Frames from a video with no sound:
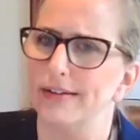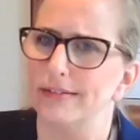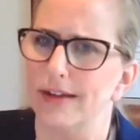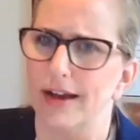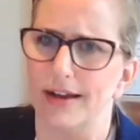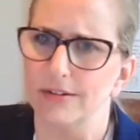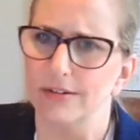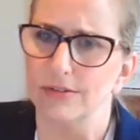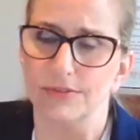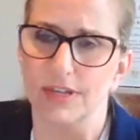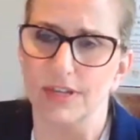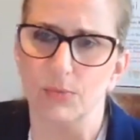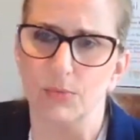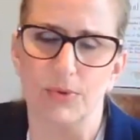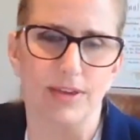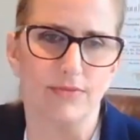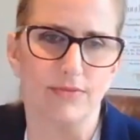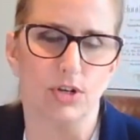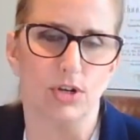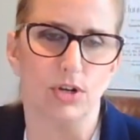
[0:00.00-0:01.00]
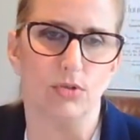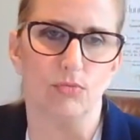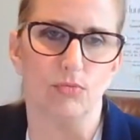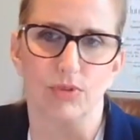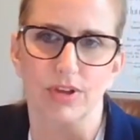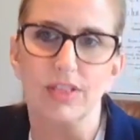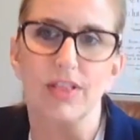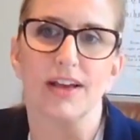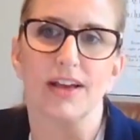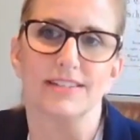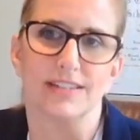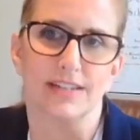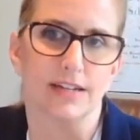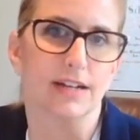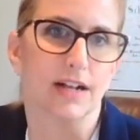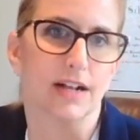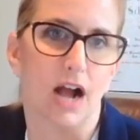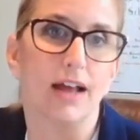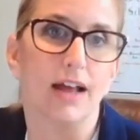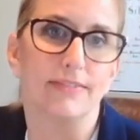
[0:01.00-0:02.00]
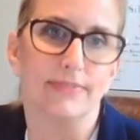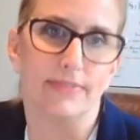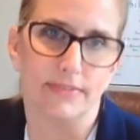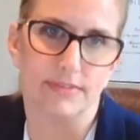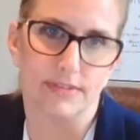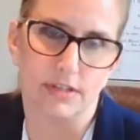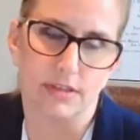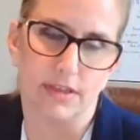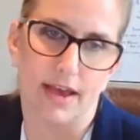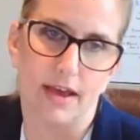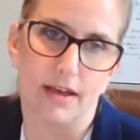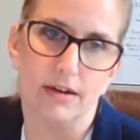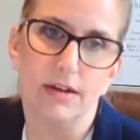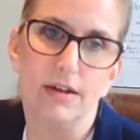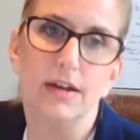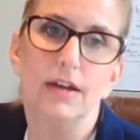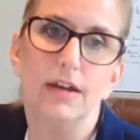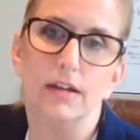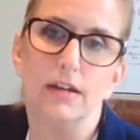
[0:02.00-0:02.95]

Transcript: I don't think we even realized it had gotten to that.